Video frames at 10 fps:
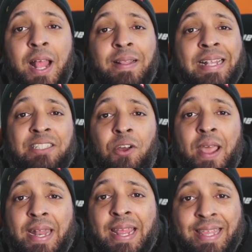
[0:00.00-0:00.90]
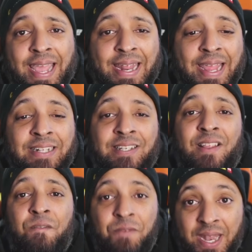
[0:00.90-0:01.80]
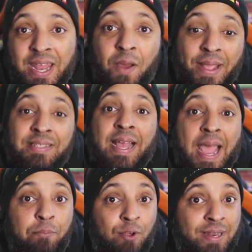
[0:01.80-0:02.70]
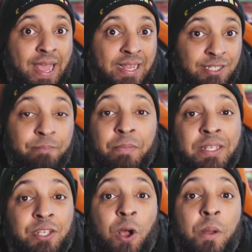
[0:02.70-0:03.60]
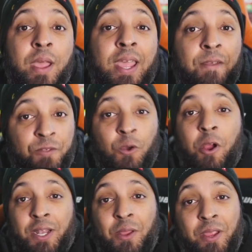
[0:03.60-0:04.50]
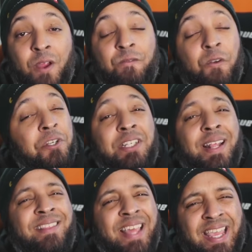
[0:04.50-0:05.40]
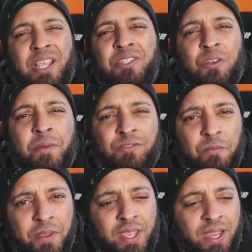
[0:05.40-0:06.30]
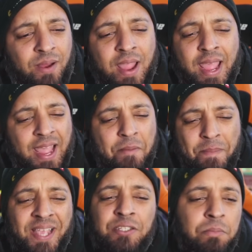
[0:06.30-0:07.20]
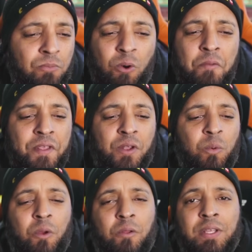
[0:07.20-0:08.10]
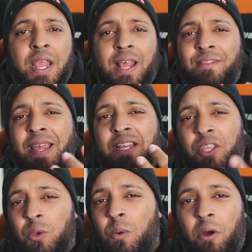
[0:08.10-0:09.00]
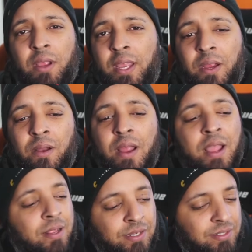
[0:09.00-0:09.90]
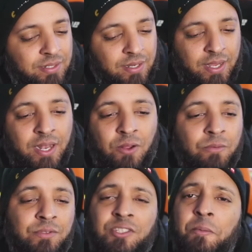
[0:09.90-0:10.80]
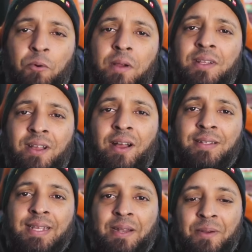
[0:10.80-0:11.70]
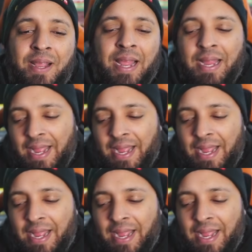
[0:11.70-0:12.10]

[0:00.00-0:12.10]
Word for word: Let's go ahead and get into the video. It's a hype one, guys, so if you are new here, first, thank you so much for being here. It means more than the world that you are here, just, you know, supporting the content, right? I